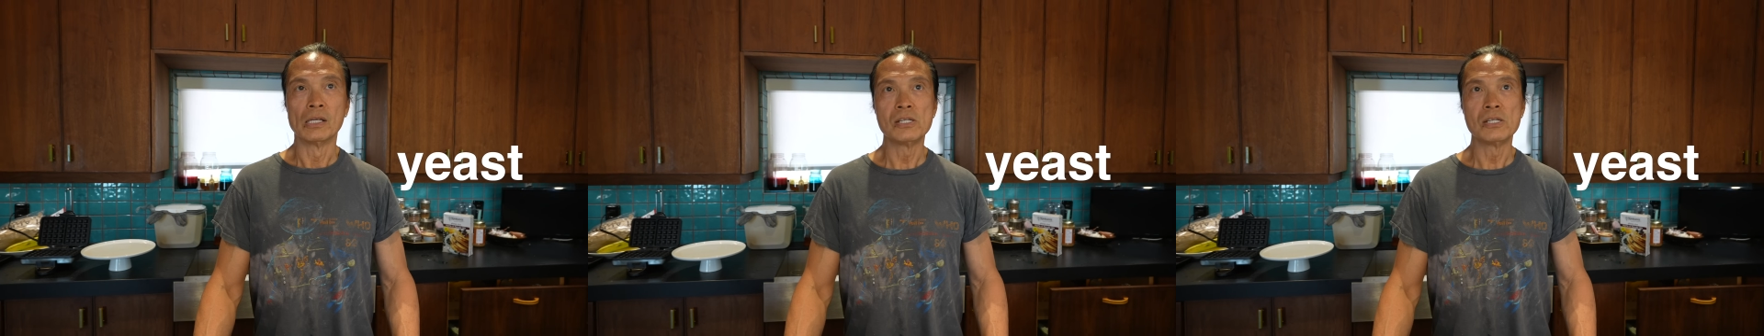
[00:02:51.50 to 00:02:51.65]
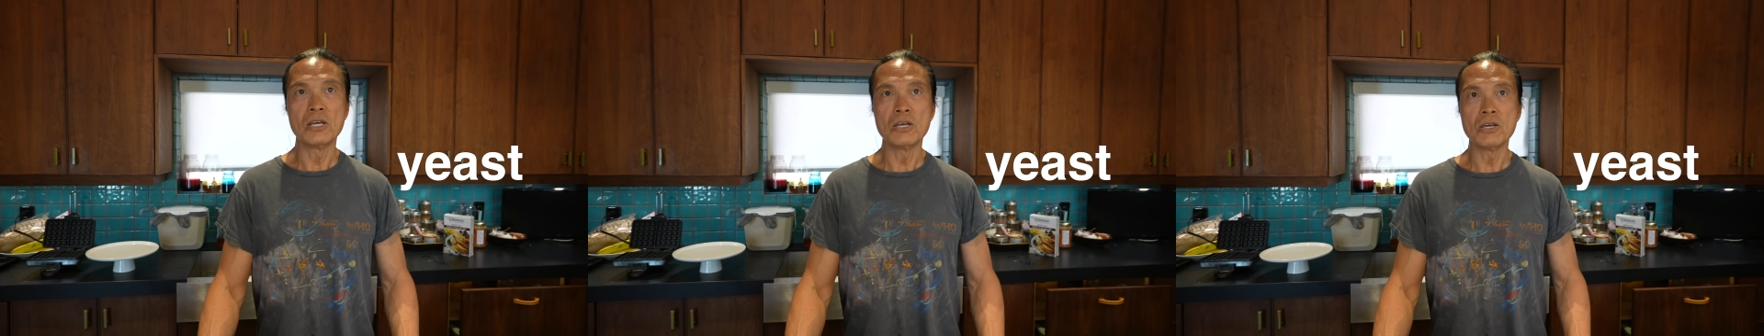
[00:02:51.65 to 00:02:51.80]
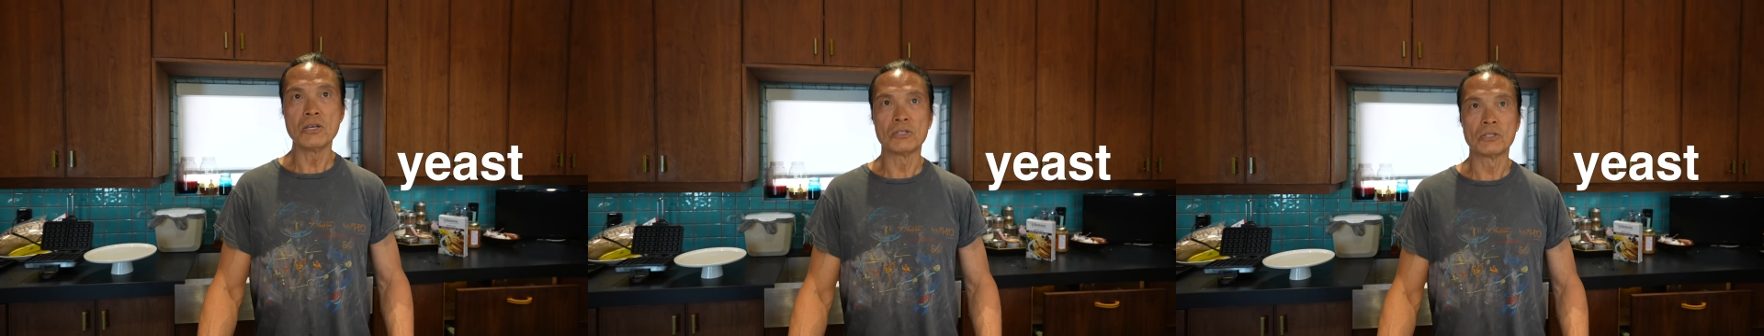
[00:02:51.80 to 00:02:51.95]

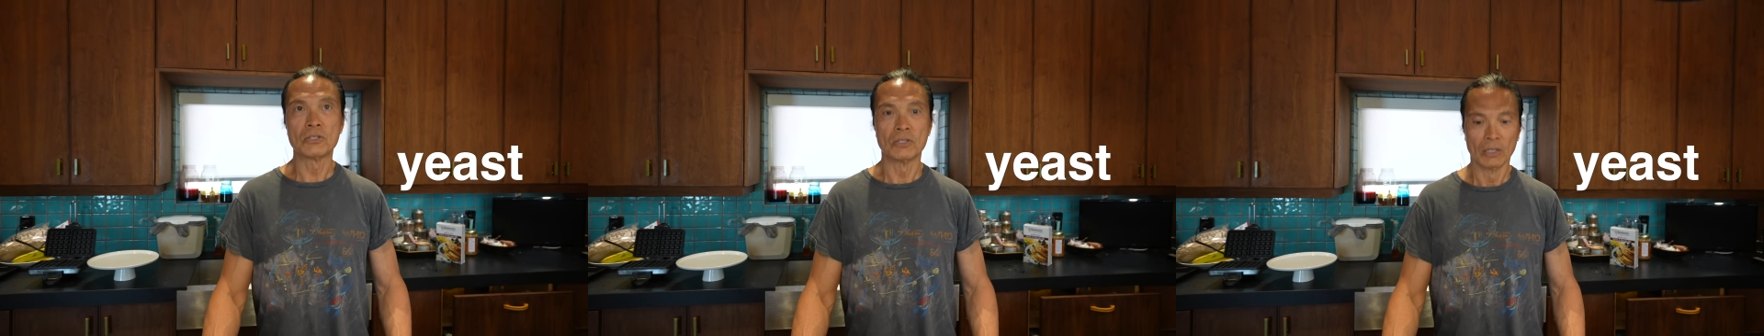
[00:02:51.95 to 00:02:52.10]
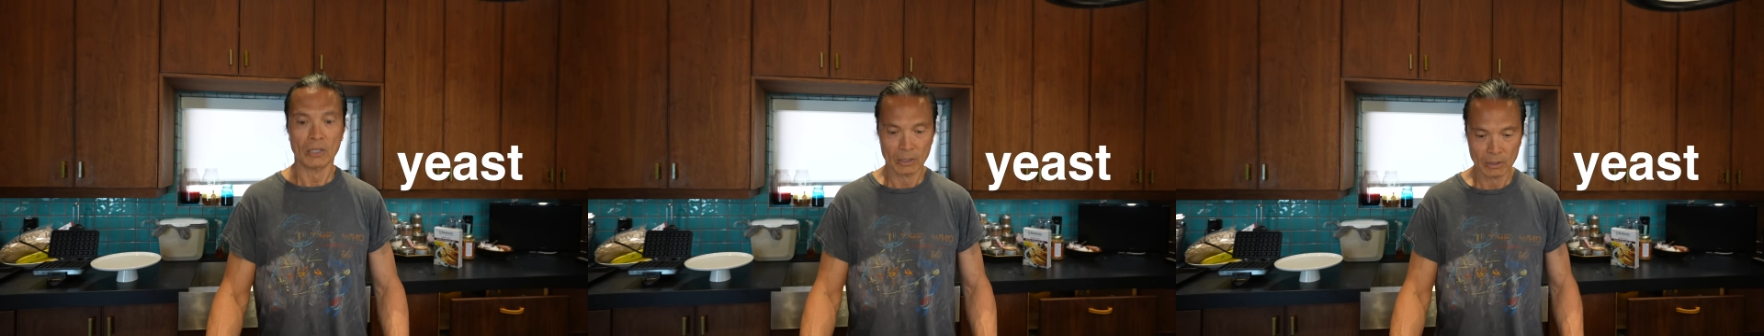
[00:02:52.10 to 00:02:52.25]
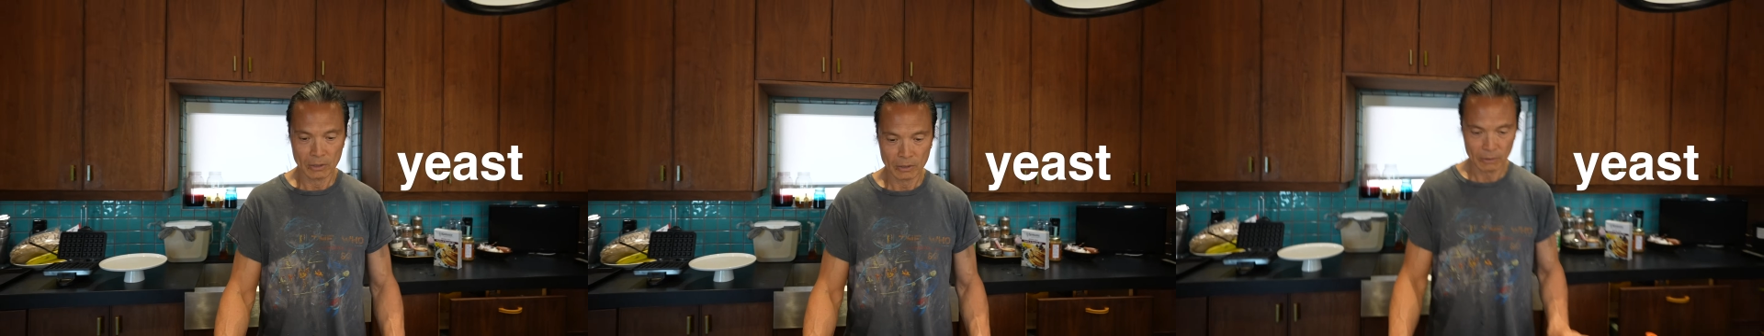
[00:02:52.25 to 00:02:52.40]

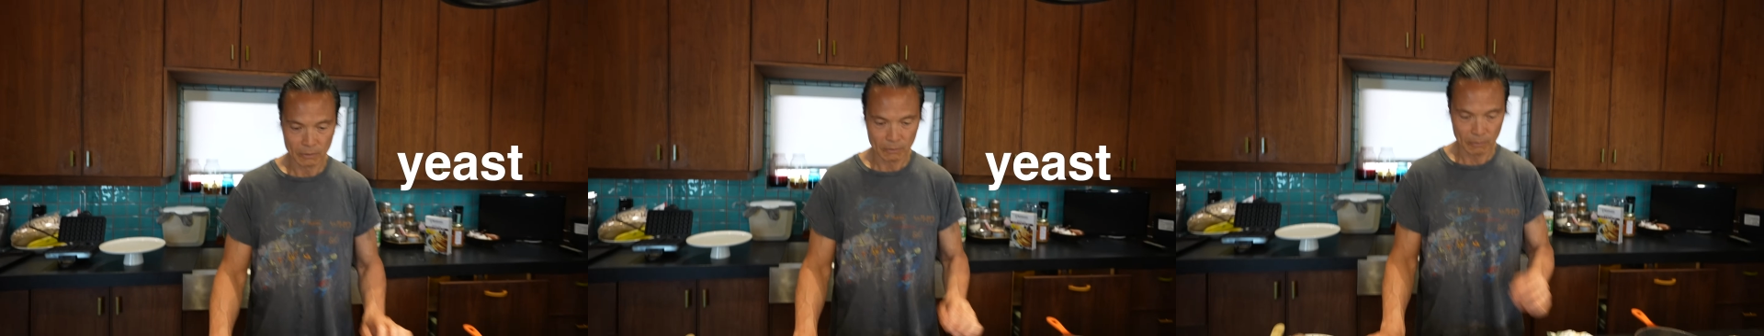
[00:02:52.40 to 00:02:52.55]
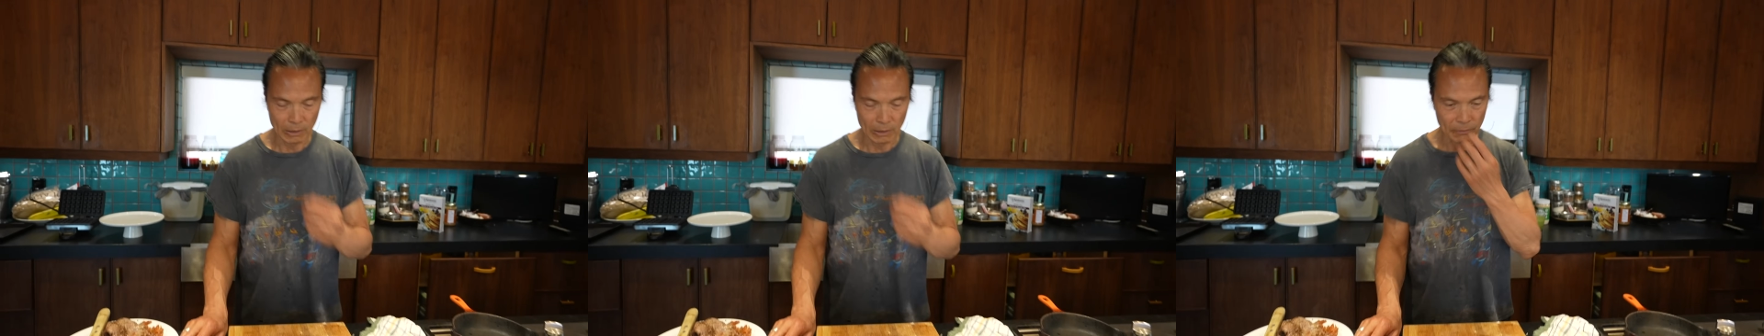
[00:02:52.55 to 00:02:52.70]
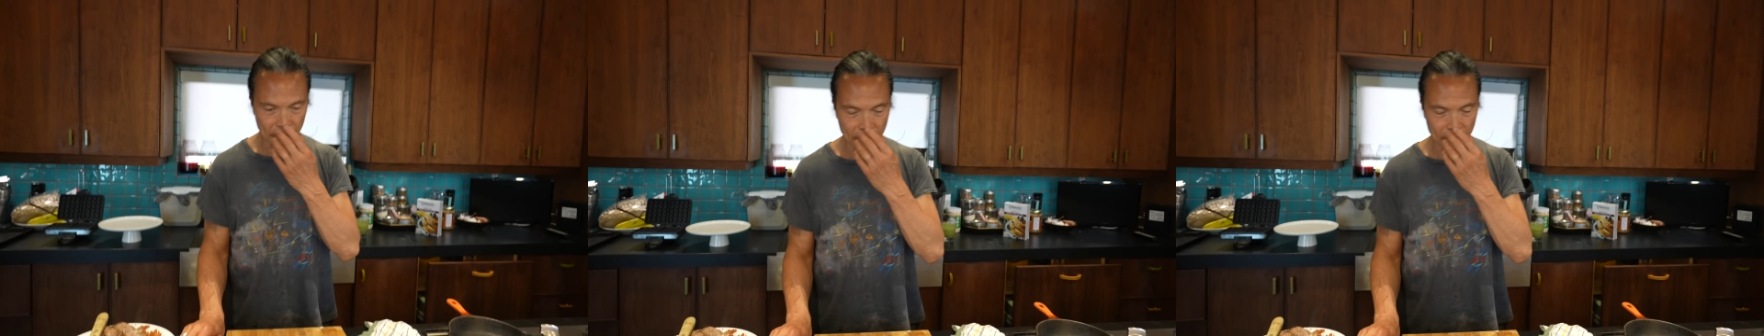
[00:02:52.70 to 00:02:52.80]
Yeast. Well,